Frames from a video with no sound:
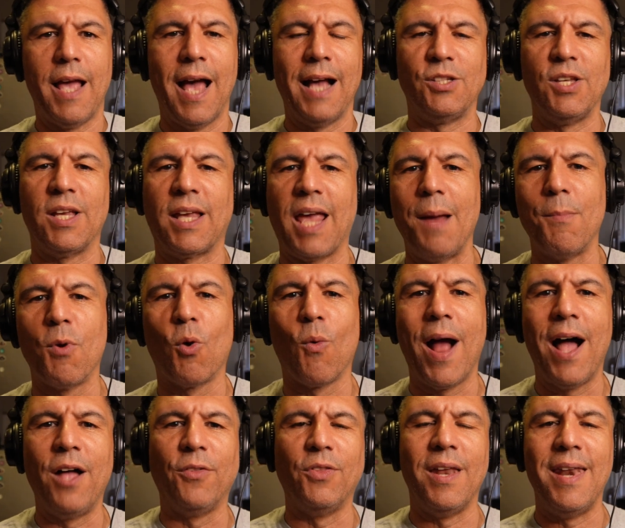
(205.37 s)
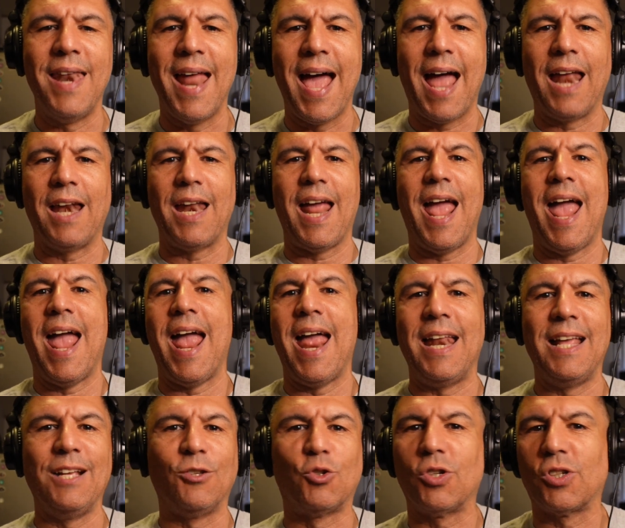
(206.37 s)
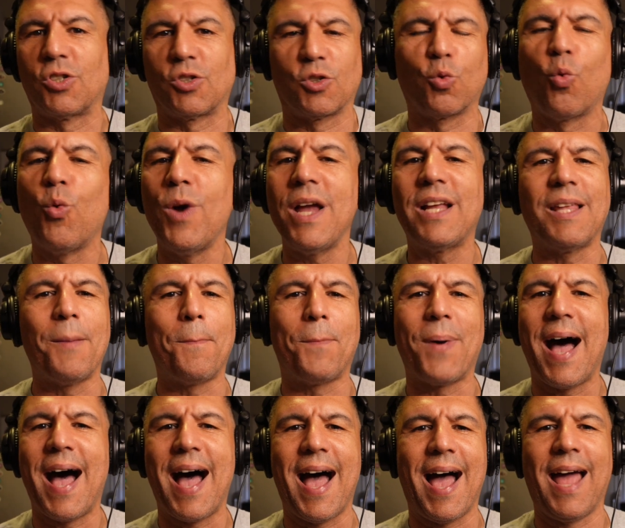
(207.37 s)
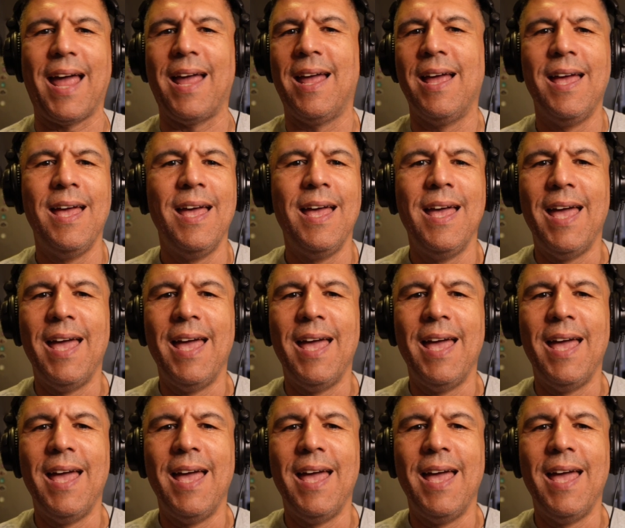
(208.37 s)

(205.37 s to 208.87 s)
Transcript: as he came around the net, and he just squeaked it by